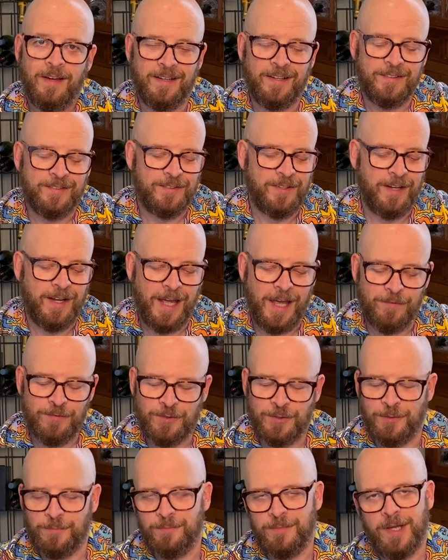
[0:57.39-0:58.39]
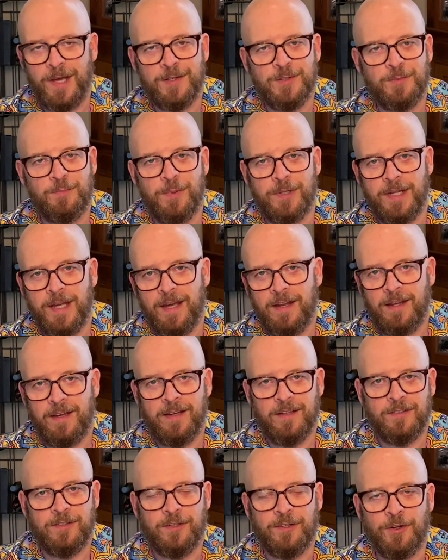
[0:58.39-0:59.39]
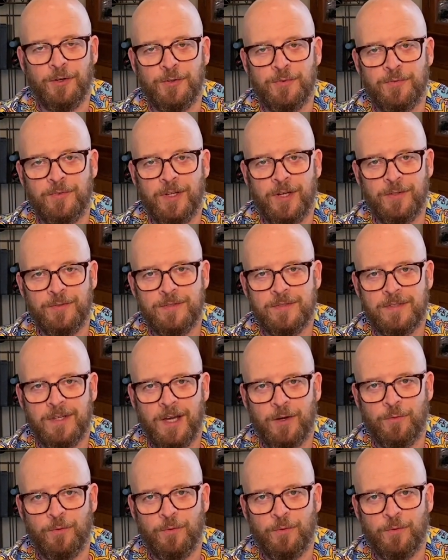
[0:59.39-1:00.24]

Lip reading: It's going to have some nice banana and clove notes, I will